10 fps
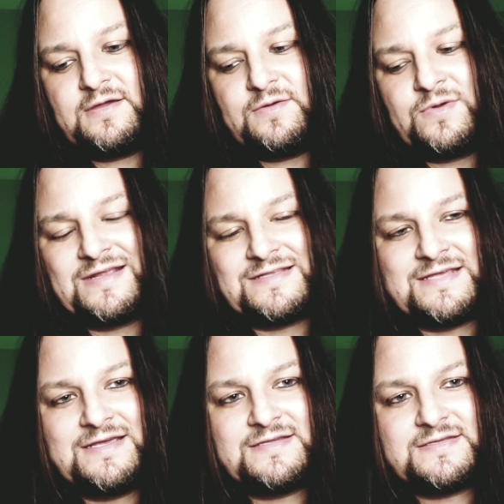what it
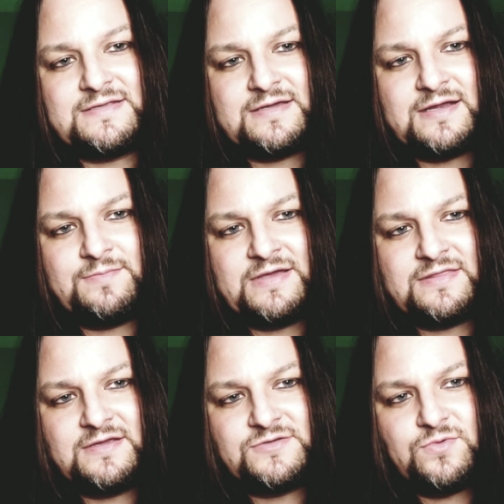takes to kind of make
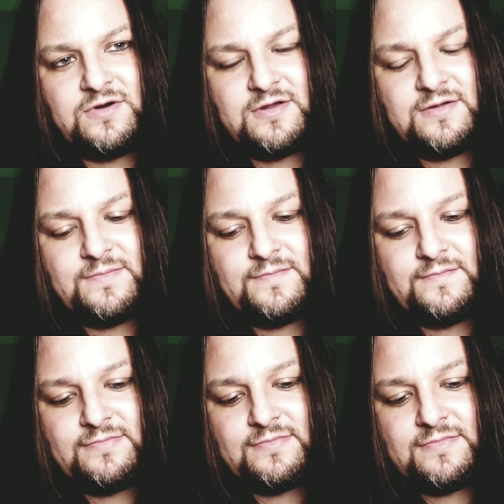things work
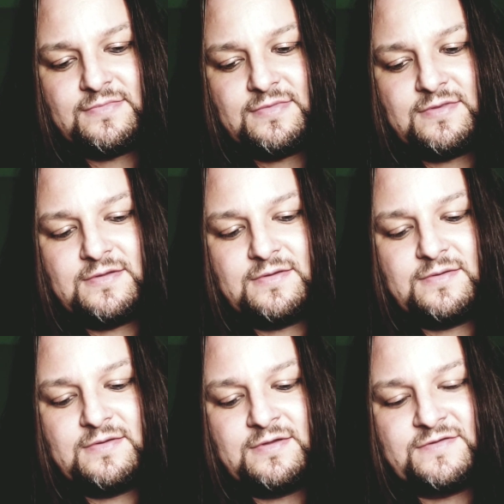
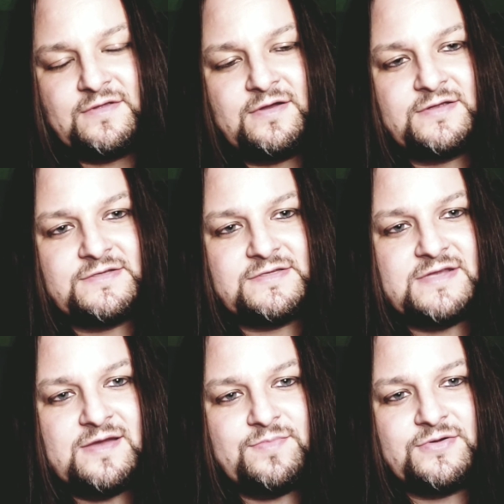as long as it's
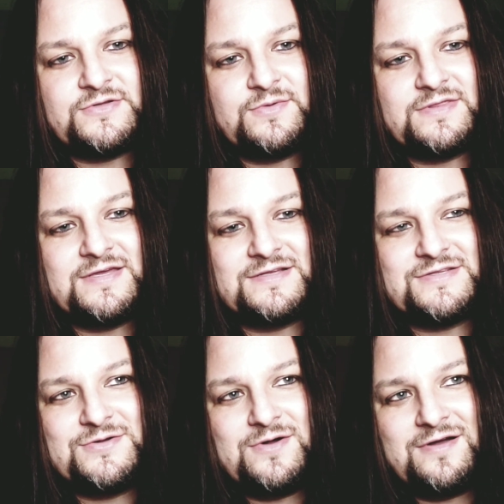not pursuing things
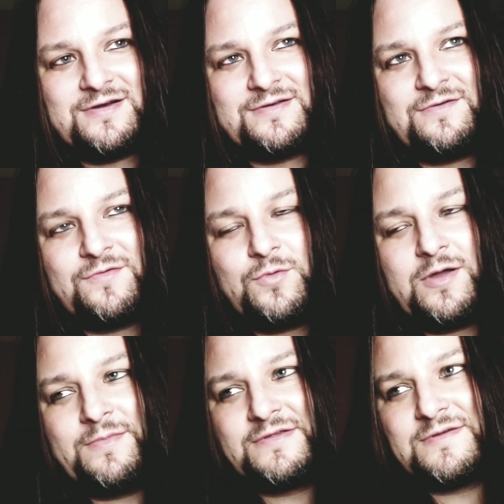too hard and
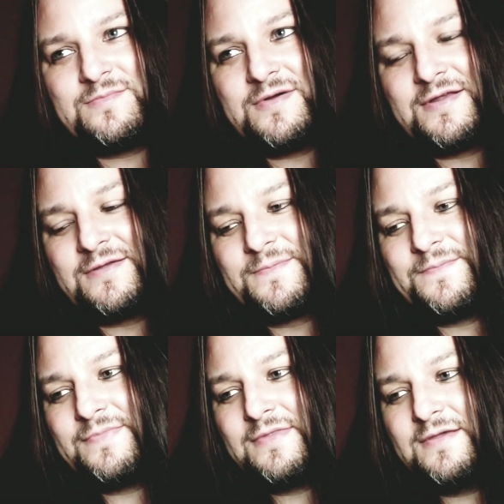overwhelming somebody.
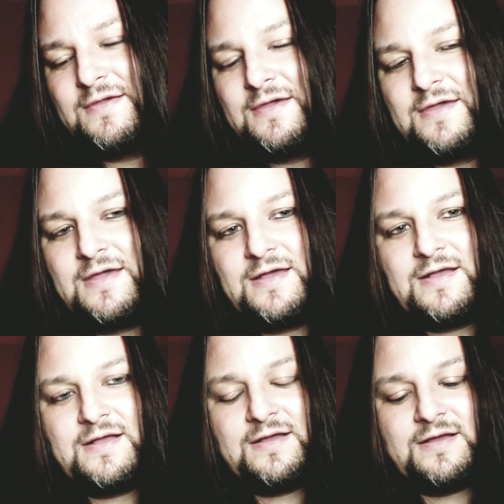
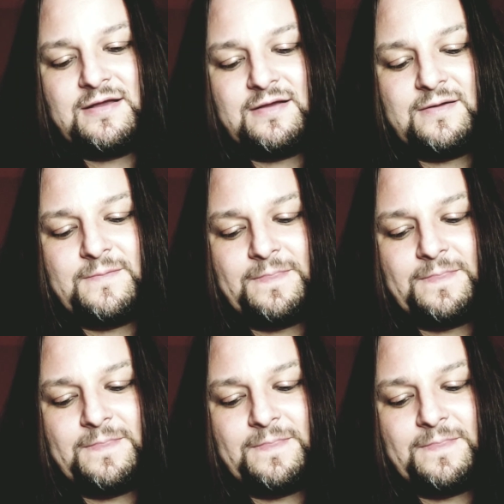Uh,